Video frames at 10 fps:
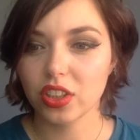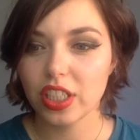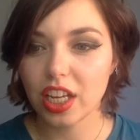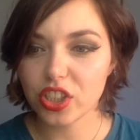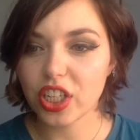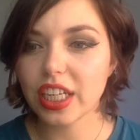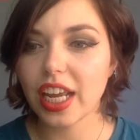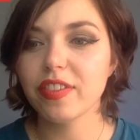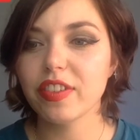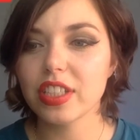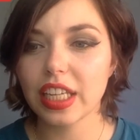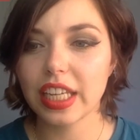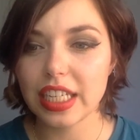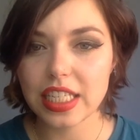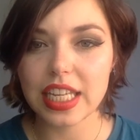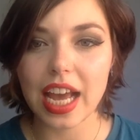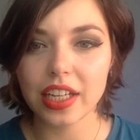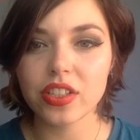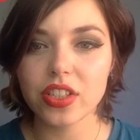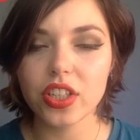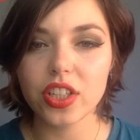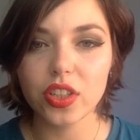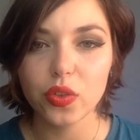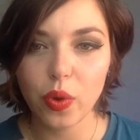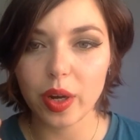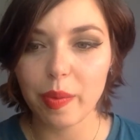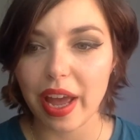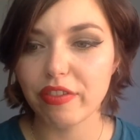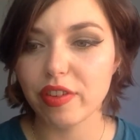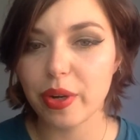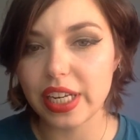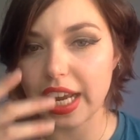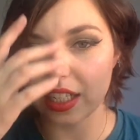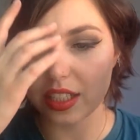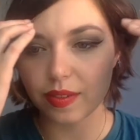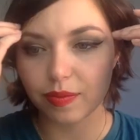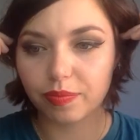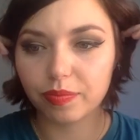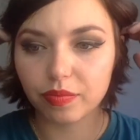So Yasser gave us his answer. What about everybody else?